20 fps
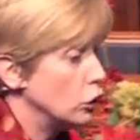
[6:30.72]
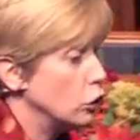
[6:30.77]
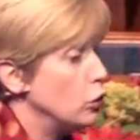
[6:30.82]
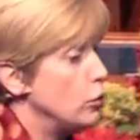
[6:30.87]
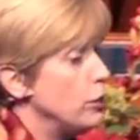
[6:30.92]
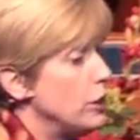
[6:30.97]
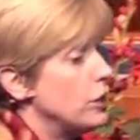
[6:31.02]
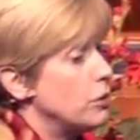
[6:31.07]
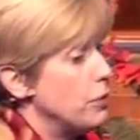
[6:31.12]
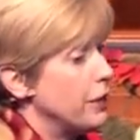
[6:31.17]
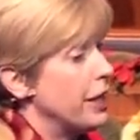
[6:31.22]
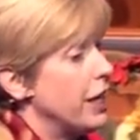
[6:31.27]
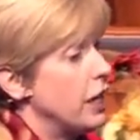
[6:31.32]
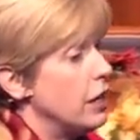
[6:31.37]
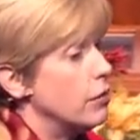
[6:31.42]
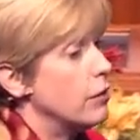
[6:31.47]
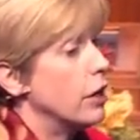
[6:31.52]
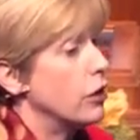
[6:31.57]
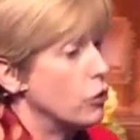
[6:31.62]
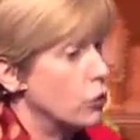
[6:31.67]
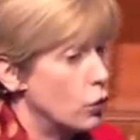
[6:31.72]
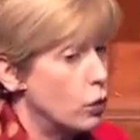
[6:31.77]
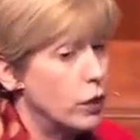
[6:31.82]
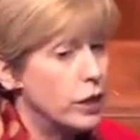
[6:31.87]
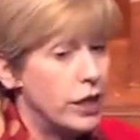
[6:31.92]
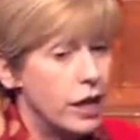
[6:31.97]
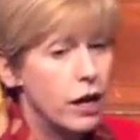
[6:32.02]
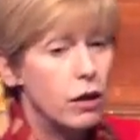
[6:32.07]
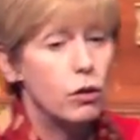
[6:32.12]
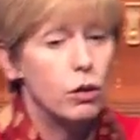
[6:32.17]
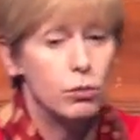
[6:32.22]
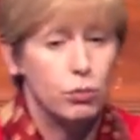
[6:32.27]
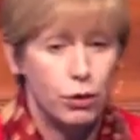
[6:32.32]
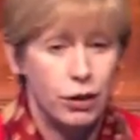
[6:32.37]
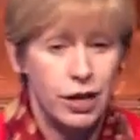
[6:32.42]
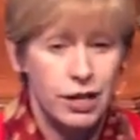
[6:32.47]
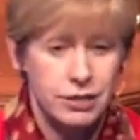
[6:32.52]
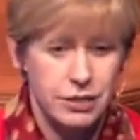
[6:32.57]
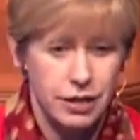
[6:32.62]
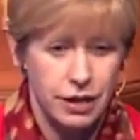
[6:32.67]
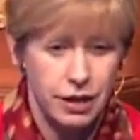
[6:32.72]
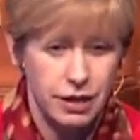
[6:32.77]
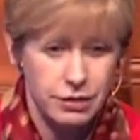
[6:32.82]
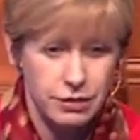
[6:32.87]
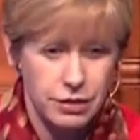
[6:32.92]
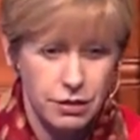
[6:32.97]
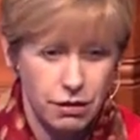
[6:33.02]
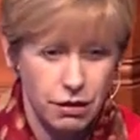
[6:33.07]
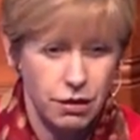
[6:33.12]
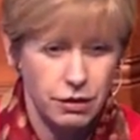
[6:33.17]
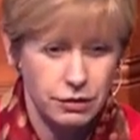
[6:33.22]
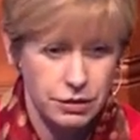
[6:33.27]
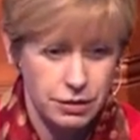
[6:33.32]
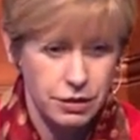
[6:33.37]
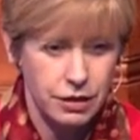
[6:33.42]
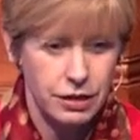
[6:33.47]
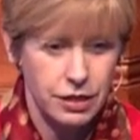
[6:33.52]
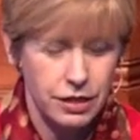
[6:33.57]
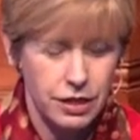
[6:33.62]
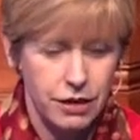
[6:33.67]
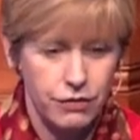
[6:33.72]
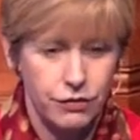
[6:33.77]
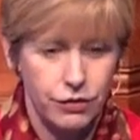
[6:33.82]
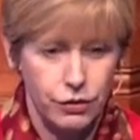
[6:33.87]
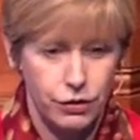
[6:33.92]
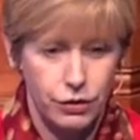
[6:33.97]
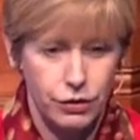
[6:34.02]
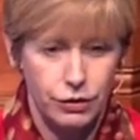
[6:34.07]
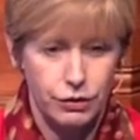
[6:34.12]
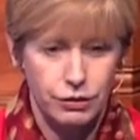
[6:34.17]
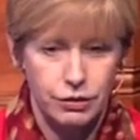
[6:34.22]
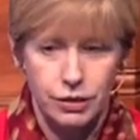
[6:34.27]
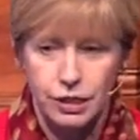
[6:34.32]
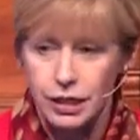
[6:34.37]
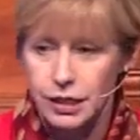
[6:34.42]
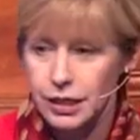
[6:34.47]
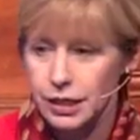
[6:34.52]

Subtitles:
Luby's became a 3-hour process on Sunday afternoon,